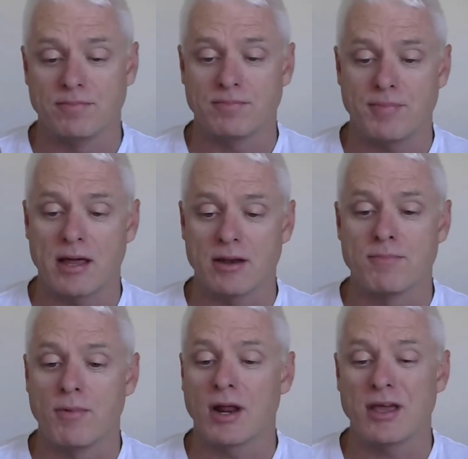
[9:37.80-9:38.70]
pound of
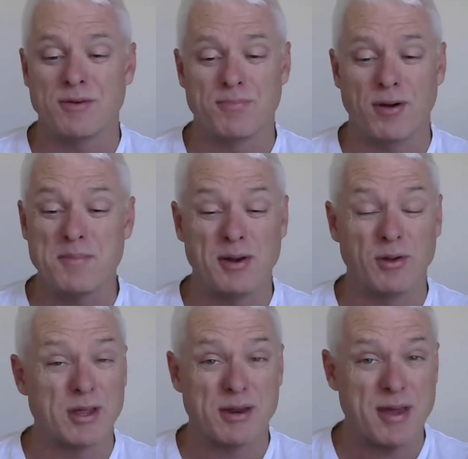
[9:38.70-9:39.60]
mono, you'd probably be
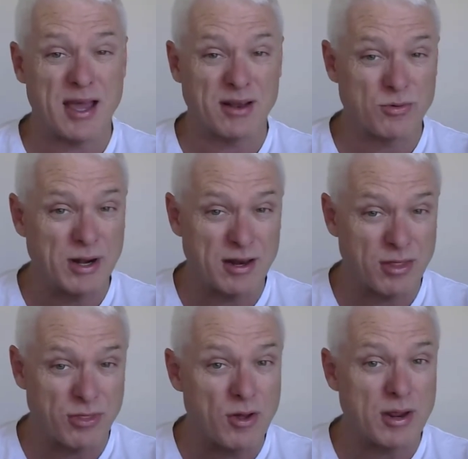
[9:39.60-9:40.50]
looking at about 20 to
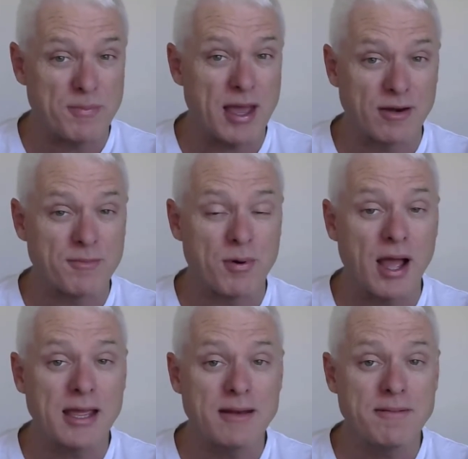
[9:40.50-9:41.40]
30 pound of
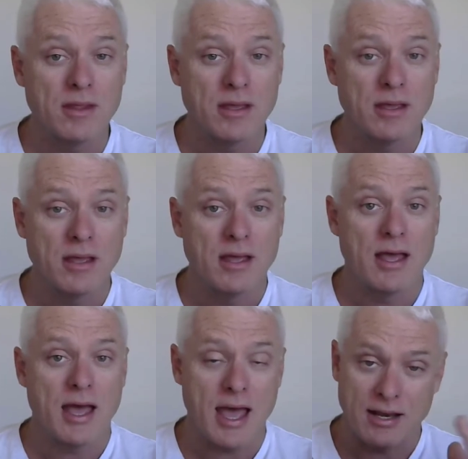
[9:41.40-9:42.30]
braid.
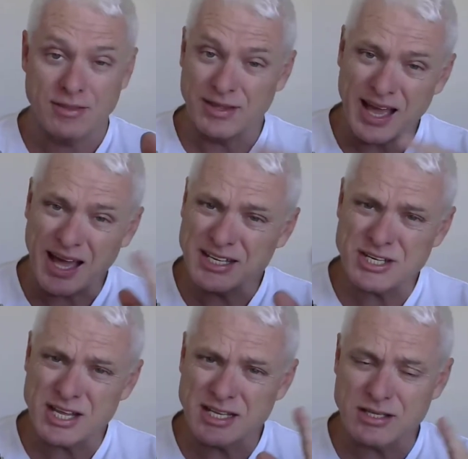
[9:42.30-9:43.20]
And the
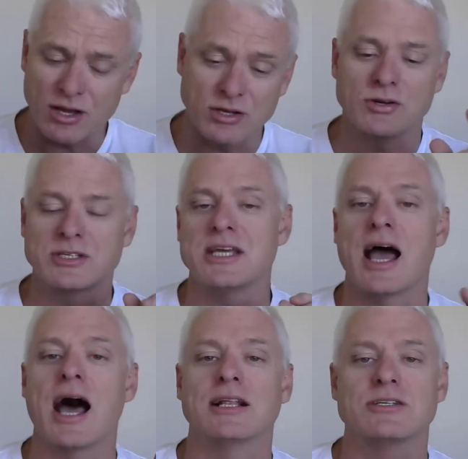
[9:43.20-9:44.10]
yardage it's
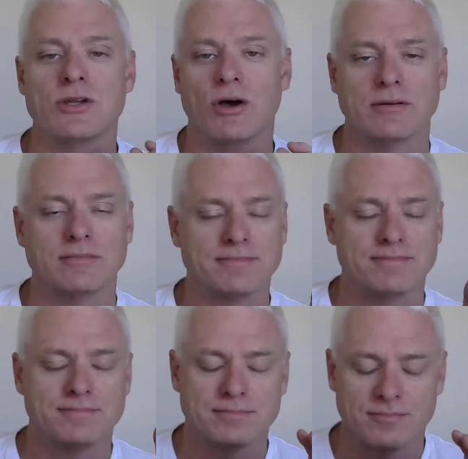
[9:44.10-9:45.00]
yards, not
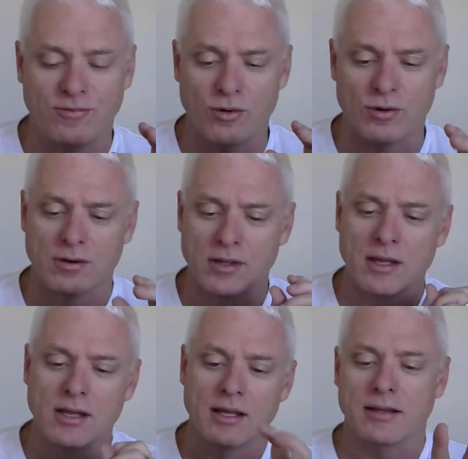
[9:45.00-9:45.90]
foot.
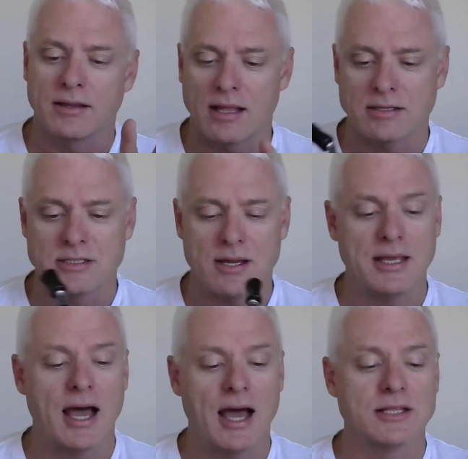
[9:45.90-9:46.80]
That's how
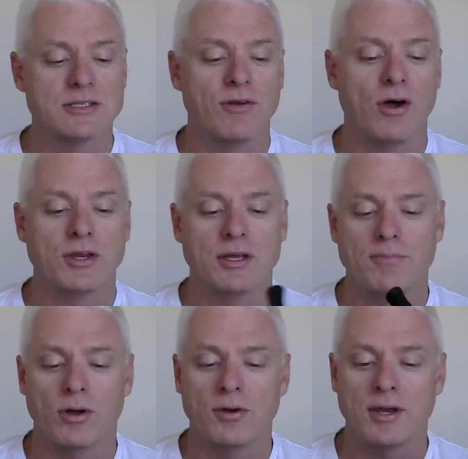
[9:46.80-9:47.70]
many yards of line you can
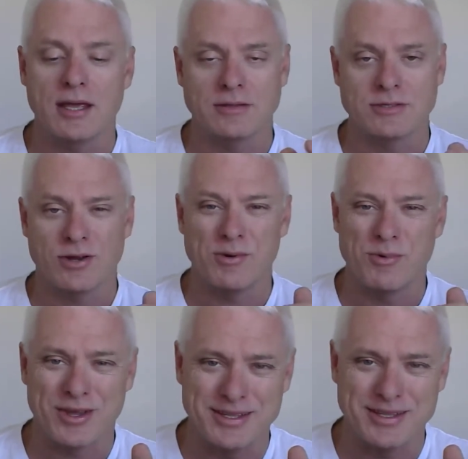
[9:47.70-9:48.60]
put on there. Sorry,
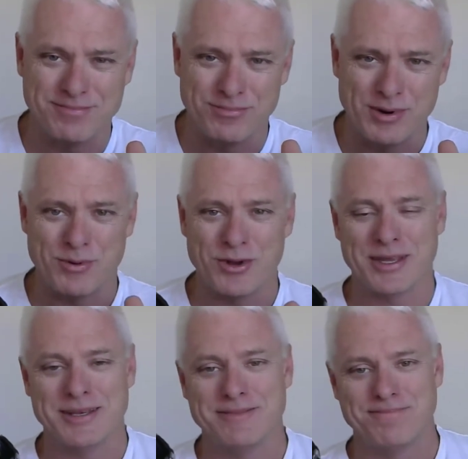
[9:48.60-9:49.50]
we work
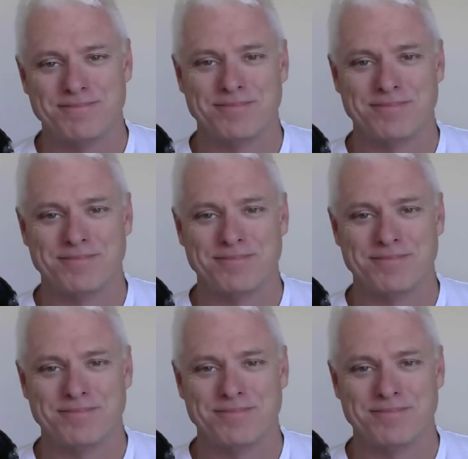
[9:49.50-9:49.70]
in